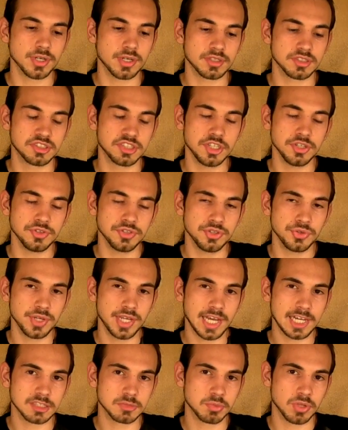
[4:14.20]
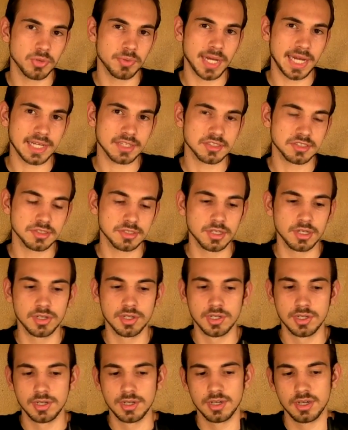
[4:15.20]
on CO2 gas blowbacks
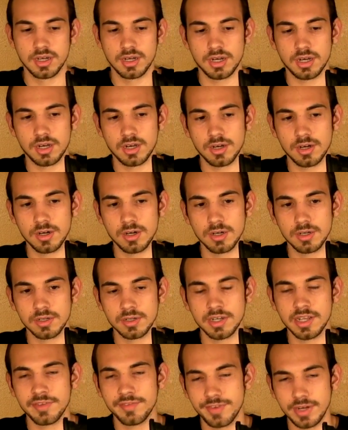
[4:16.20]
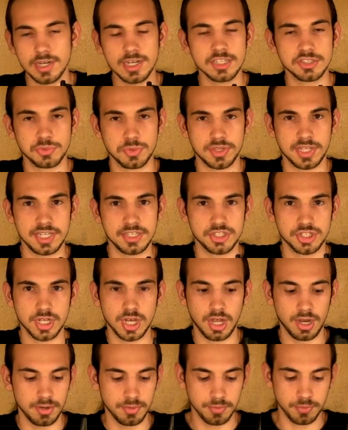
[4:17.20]
it varies with each
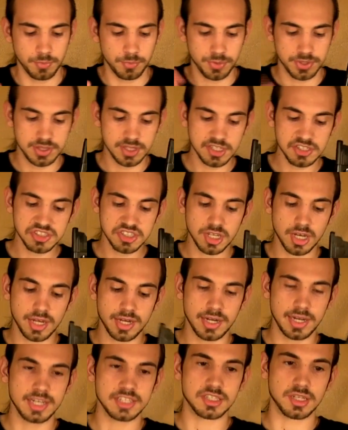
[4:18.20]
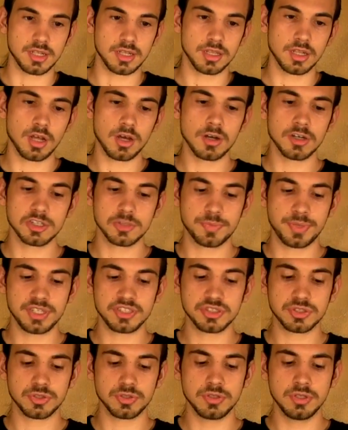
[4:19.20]
gun. With this gun, it's a large
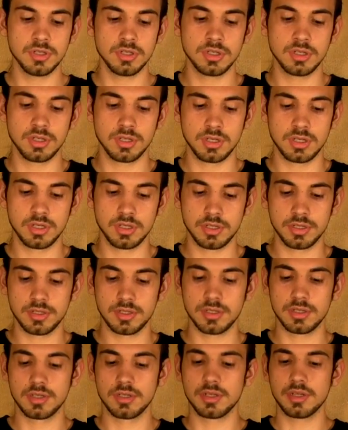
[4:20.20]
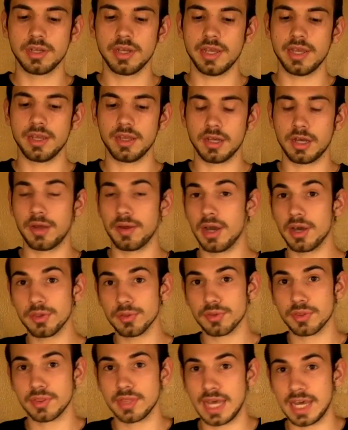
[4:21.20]
pistol.
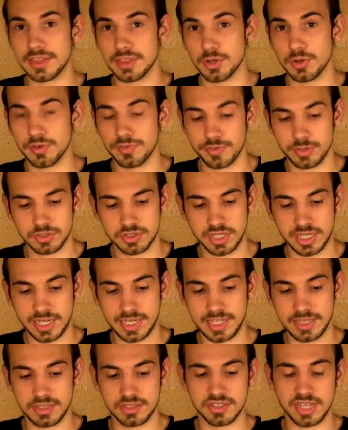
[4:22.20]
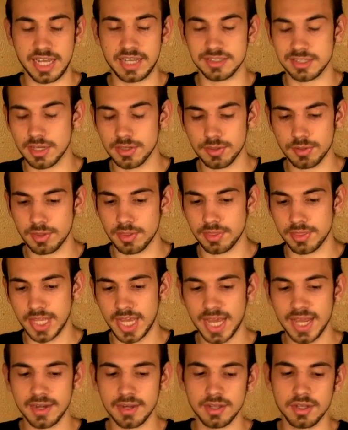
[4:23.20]
Other than that, though, the first thing I need to say is, other than
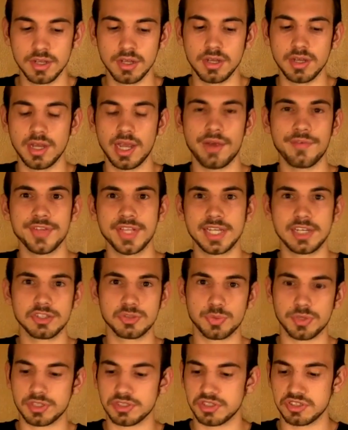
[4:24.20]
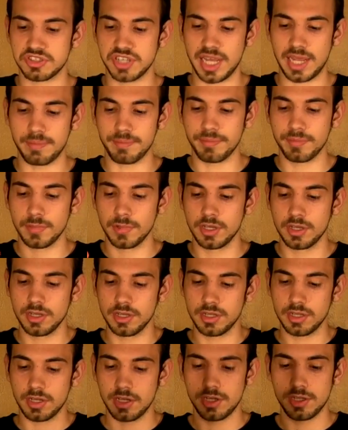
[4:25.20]
that, everything else works the same.
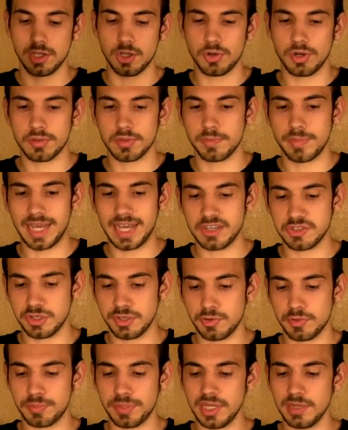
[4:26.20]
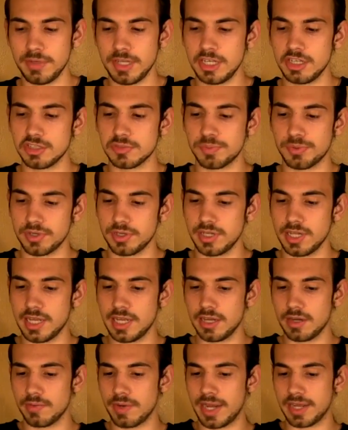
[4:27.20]
You load up the magazine with BBs, put it
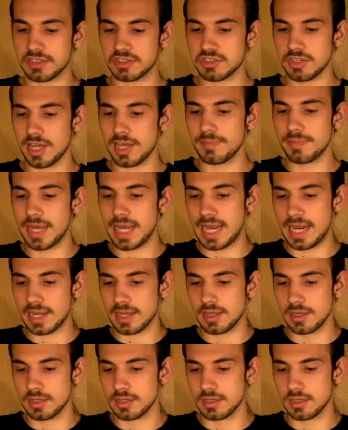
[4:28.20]
in, rack slide back,